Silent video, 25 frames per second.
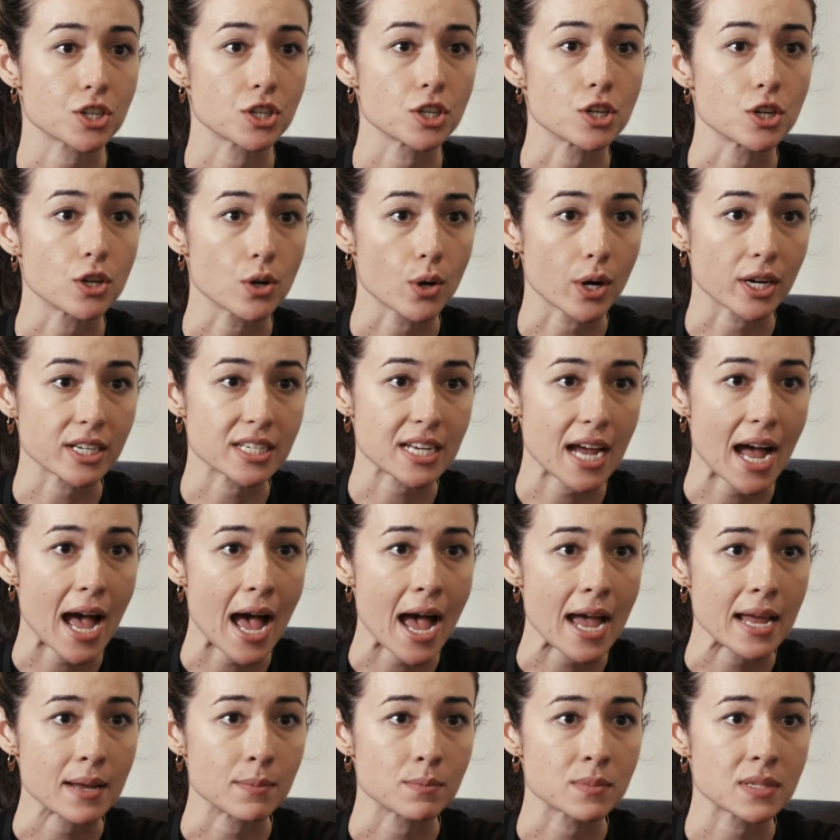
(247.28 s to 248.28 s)
in the New York
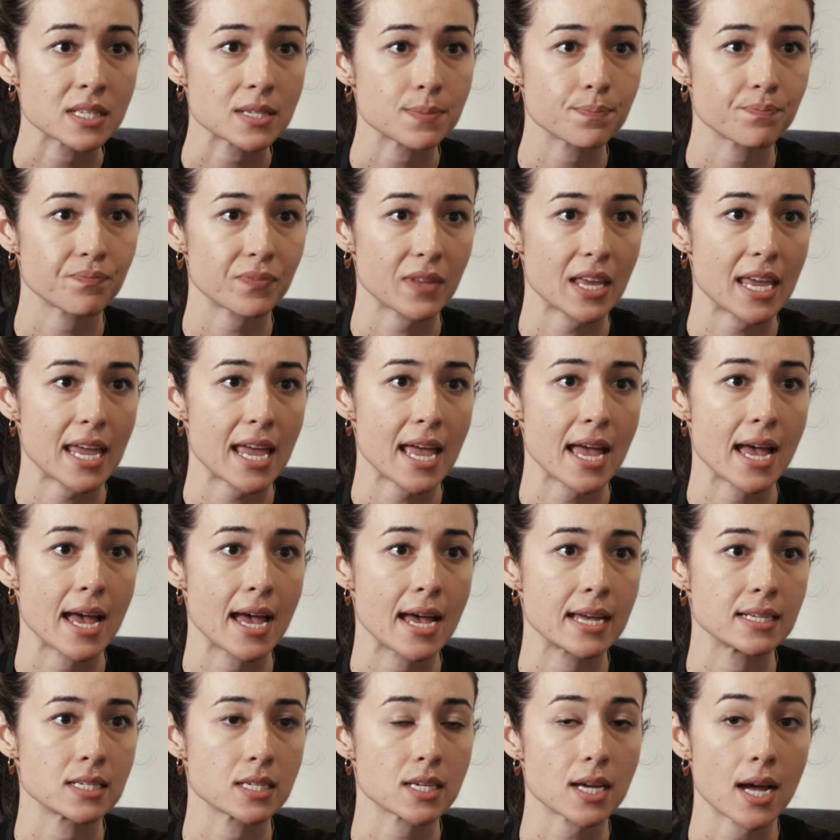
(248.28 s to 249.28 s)
Times.
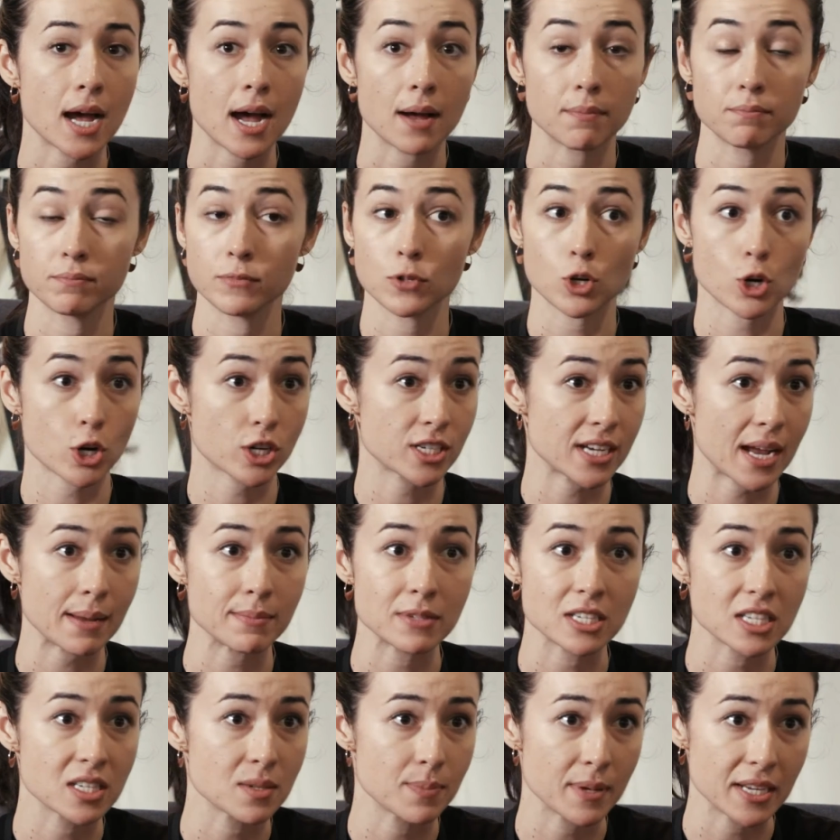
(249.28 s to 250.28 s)
And New York
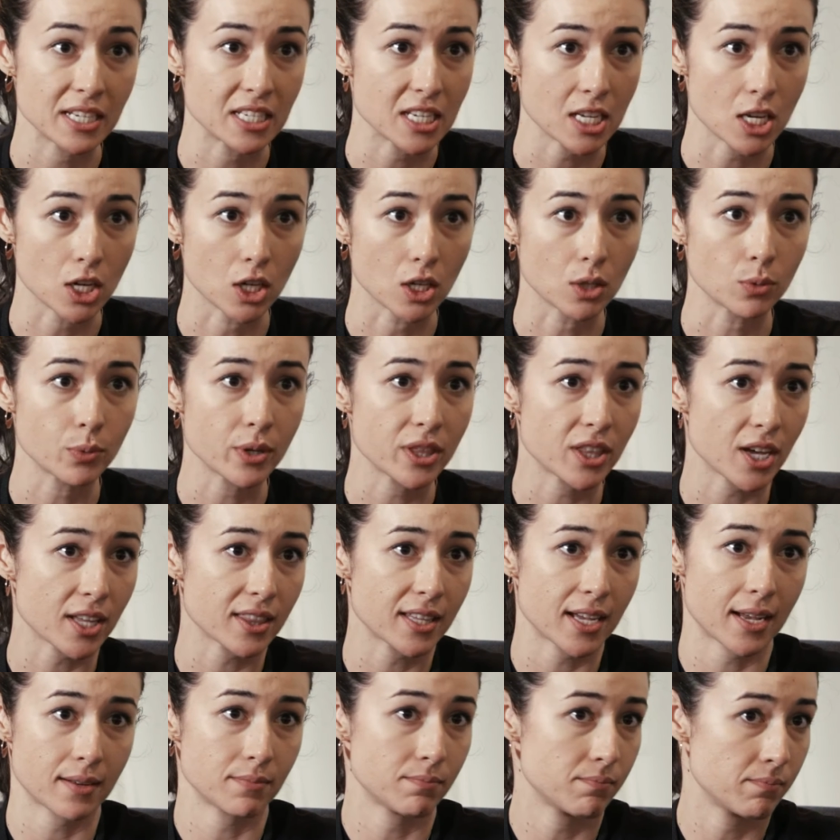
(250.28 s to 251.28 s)
Times is a big deal. We thought
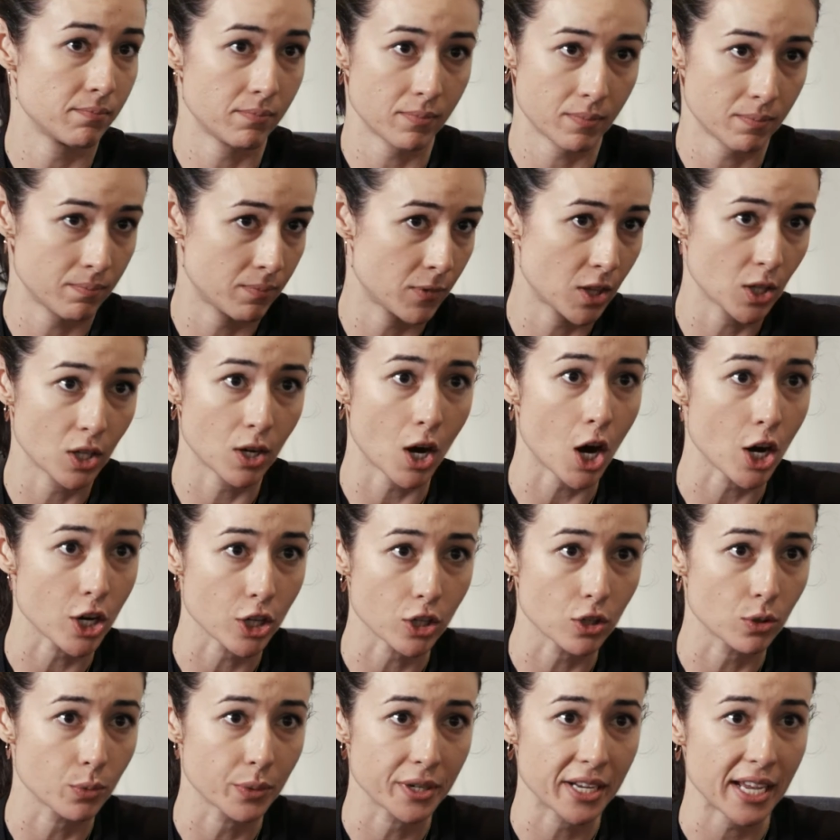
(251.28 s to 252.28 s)
that the
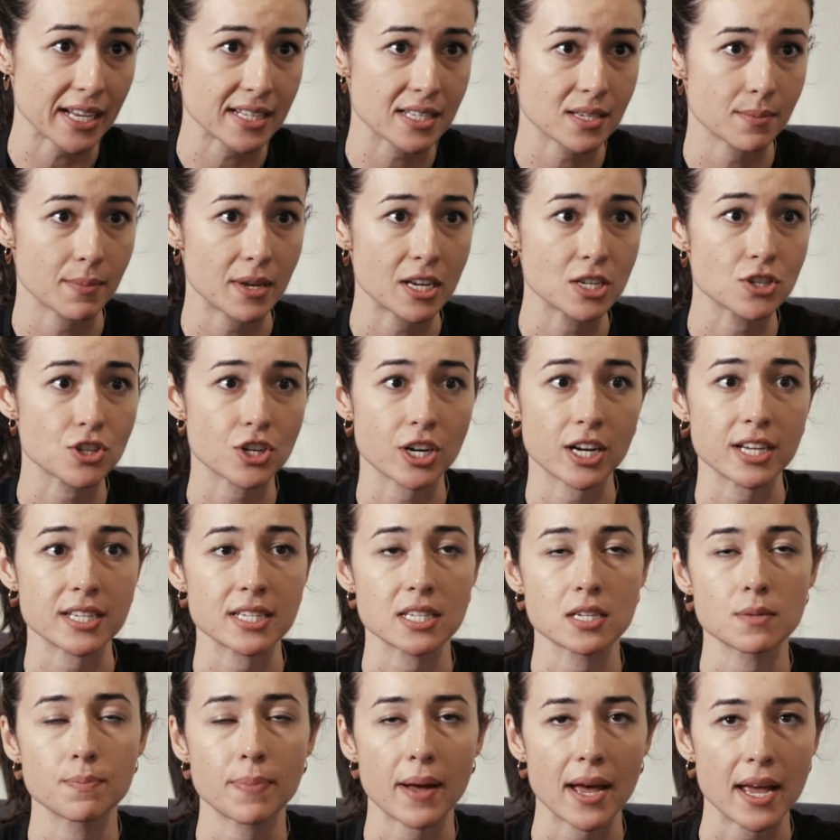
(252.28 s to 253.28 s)
article would get some
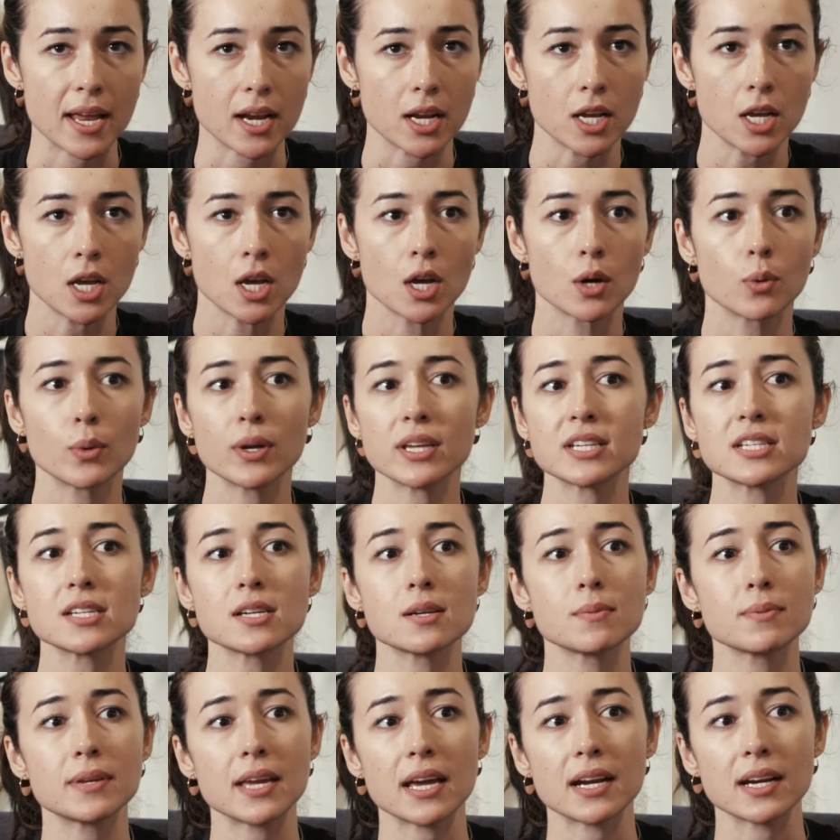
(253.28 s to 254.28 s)
interest, but we ended
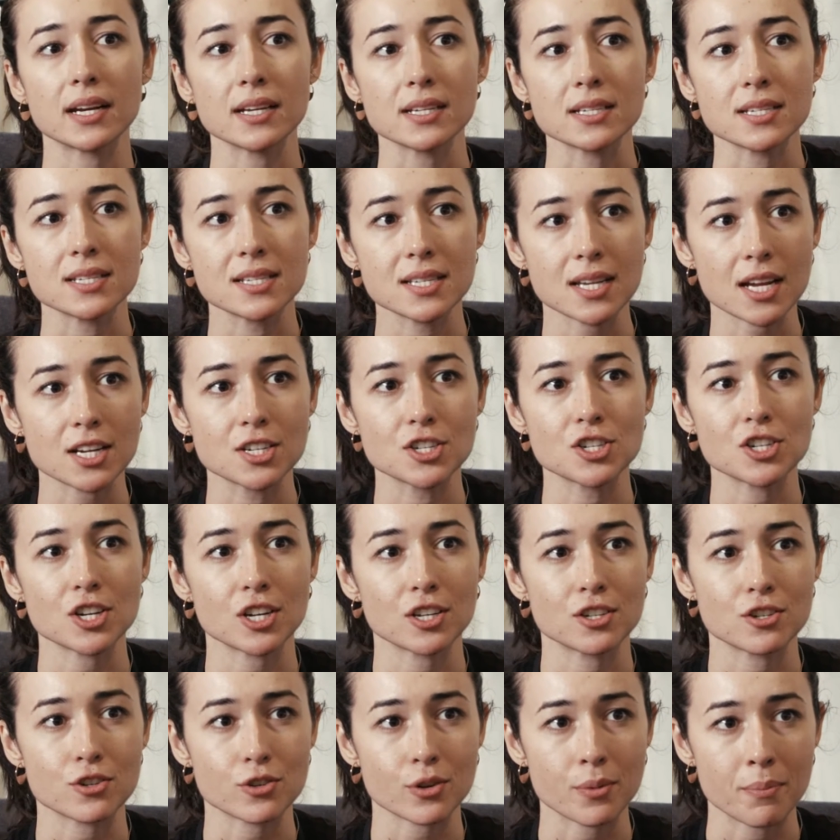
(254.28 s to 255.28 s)
up getting such a
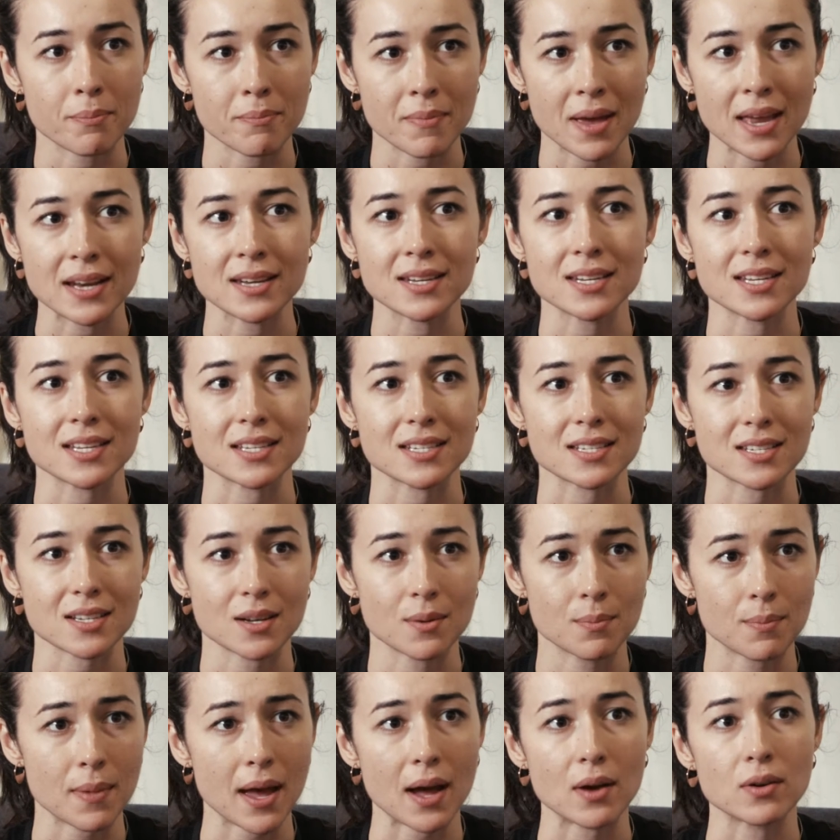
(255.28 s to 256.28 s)
tremendous
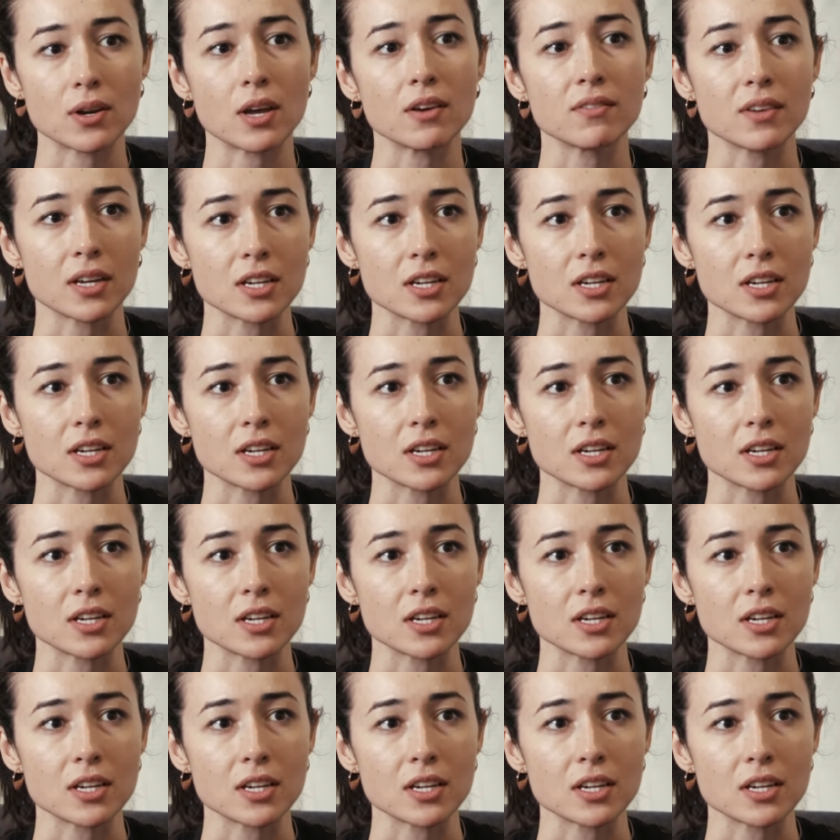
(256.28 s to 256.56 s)
amount of